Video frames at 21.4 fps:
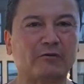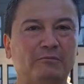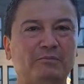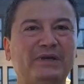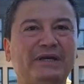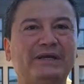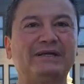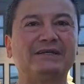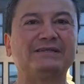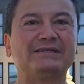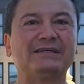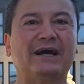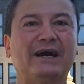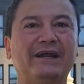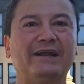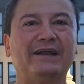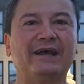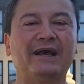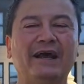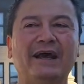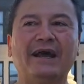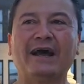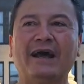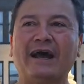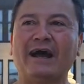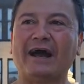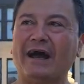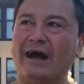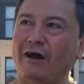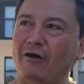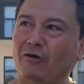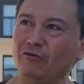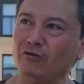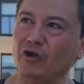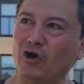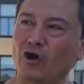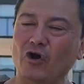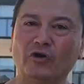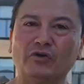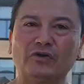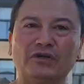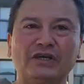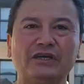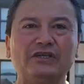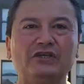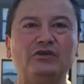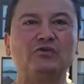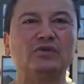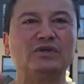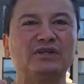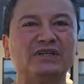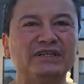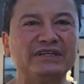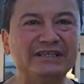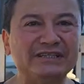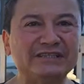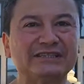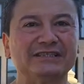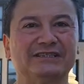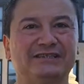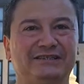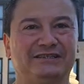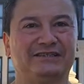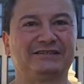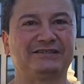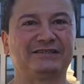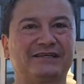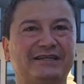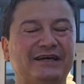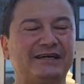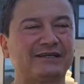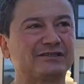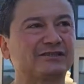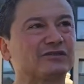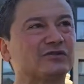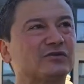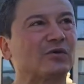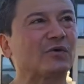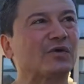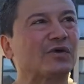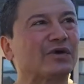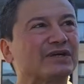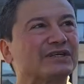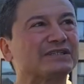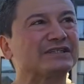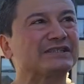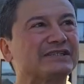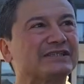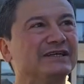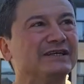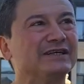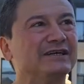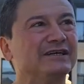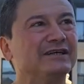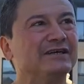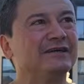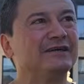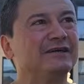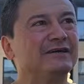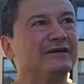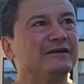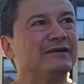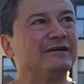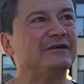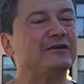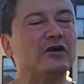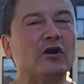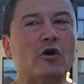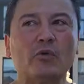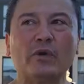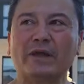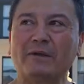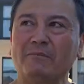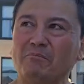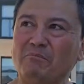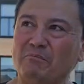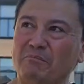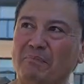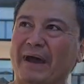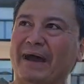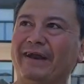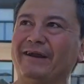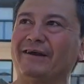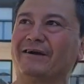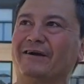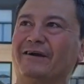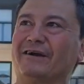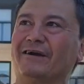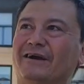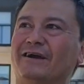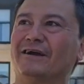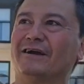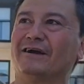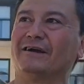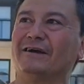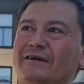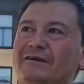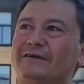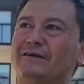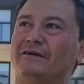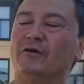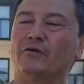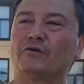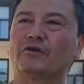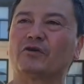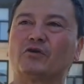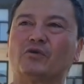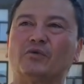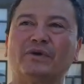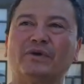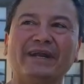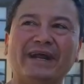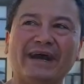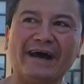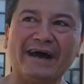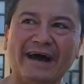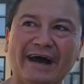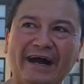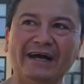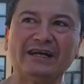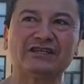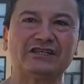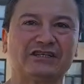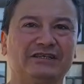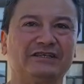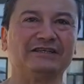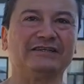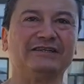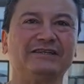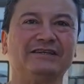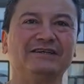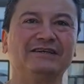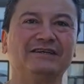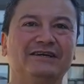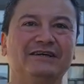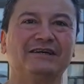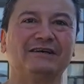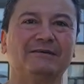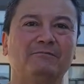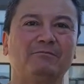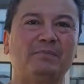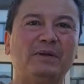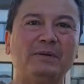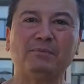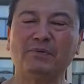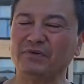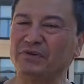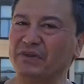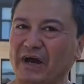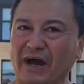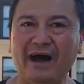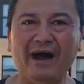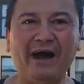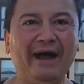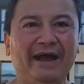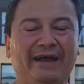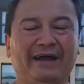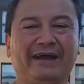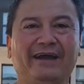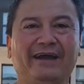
being done, how long can you listen to that source knowing better? Through inaction, people die.